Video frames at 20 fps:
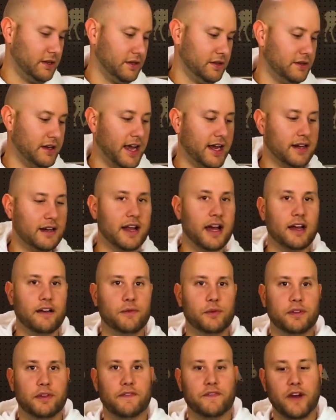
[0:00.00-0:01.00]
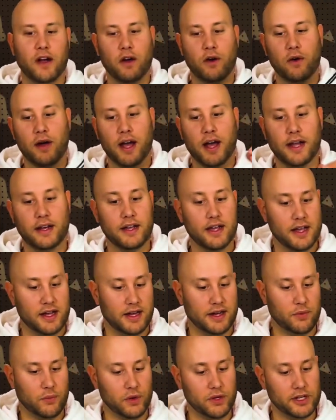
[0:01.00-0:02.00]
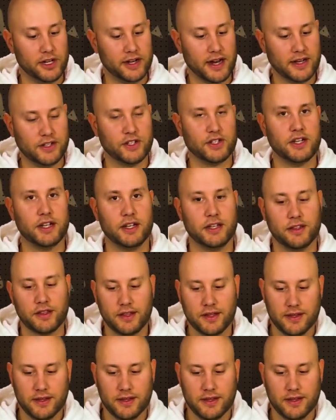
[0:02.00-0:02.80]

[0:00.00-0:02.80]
neck knife with a ferro rod, and a really nice sheath.